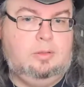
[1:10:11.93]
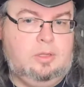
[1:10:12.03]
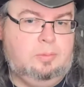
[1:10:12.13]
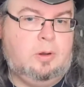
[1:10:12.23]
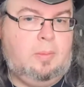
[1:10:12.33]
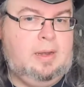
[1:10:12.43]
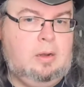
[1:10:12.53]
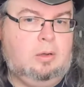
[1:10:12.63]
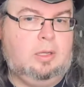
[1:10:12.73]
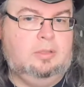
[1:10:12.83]
you're probably
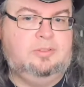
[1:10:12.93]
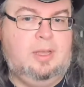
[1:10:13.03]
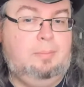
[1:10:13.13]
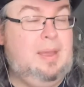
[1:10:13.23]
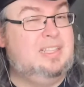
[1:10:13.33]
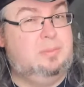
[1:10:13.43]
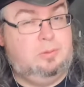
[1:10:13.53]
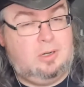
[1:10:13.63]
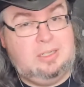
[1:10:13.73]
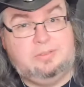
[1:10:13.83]
not going to see a better
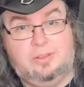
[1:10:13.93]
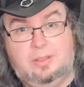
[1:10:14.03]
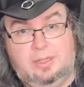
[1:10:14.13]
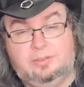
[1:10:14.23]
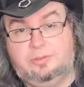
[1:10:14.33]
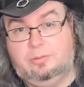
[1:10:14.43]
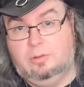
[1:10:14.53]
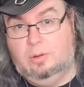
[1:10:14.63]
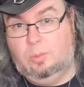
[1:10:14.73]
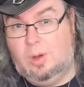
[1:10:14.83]
price than this
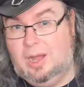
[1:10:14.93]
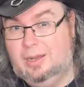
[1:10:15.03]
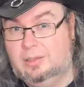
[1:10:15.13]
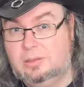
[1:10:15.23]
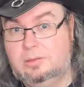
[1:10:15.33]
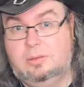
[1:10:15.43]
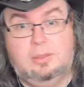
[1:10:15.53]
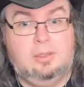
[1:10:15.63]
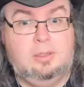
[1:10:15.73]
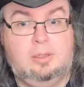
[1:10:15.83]
for a while.
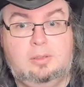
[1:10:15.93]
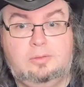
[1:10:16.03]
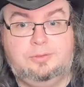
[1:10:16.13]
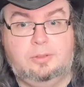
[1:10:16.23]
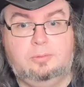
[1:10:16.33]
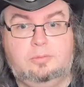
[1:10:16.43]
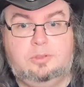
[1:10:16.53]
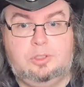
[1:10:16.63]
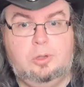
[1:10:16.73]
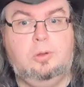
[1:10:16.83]
So
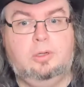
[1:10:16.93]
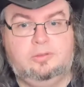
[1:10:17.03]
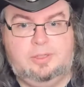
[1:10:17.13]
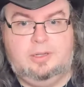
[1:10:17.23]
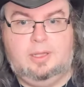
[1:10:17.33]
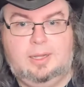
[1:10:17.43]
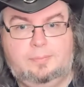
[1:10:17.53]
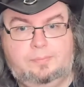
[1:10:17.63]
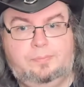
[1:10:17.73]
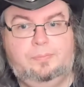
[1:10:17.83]
do consider that.
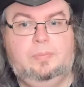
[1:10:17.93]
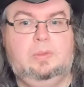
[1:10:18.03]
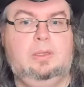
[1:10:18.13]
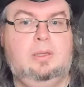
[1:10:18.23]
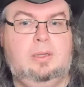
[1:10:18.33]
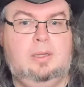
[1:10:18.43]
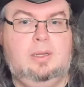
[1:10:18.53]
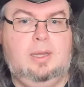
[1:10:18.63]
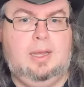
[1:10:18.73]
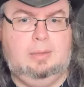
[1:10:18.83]

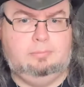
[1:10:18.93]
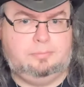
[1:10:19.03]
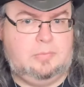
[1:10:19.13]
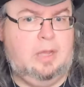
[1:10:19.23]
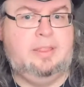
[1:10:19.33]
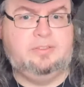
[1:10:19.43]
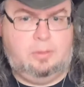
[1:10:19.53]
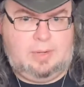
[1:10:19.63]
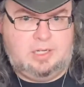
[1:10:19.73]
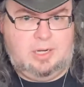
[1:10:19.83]
Oh, these are the
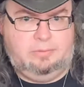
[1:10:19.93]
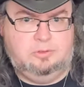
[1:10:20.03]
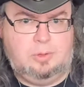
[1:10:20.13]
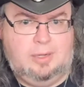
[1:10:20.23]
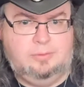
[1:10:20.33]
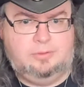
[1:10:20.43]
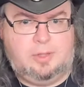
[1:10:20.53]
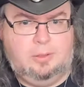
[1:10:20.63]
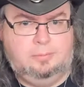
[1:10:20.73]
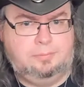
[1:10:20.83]
pledge levels, right?
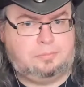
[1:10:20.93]
So